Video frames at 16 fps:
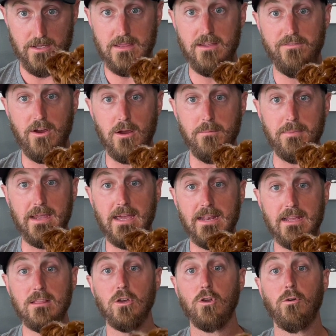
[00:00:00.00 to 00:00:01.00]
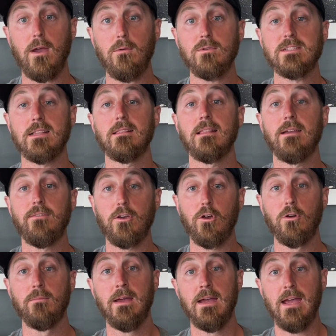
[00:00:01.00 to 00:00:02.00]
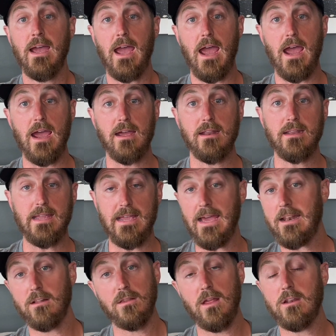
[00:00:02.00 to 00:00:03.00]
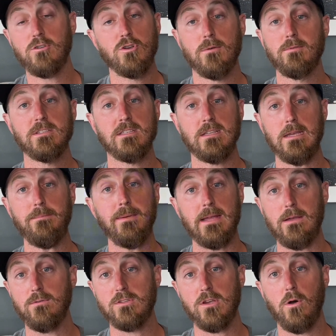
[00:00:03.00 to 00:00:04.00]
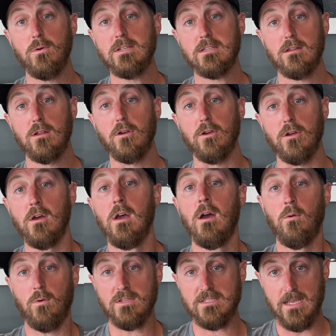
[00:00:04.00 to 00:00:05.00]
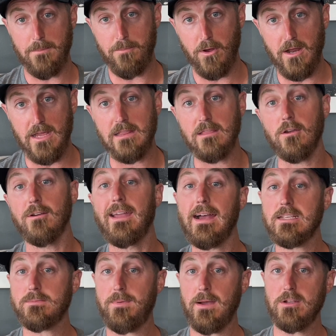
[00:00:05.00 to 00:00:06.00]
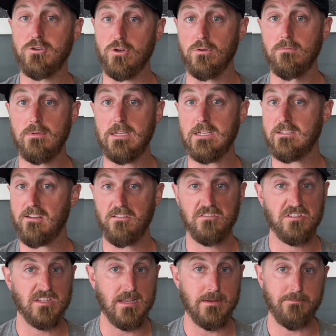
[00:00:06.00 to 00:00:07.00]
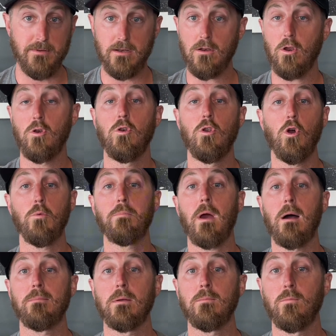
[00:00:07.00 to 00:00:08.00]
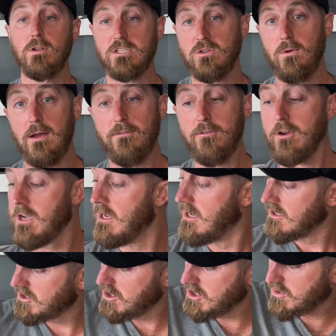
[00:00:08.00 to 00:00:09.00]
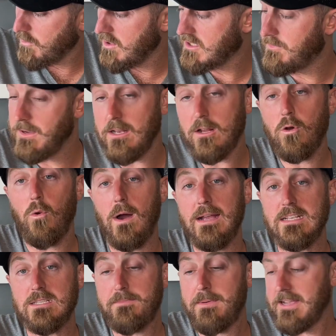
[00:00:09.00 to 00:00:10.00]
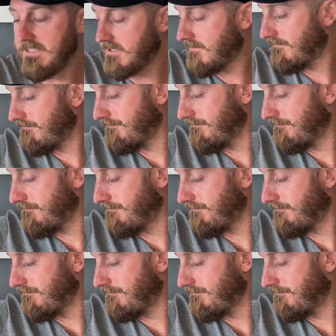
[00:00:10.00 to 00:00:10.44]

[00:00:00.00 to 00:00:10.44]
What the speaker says: In the very beginning, the crate was in the living room, and he had a lot of trouble sleeping. He was always alert. Once they put it in their guest bedroom, he started sleeping, no problem whatsoever. So you just want it to be in a quiet space.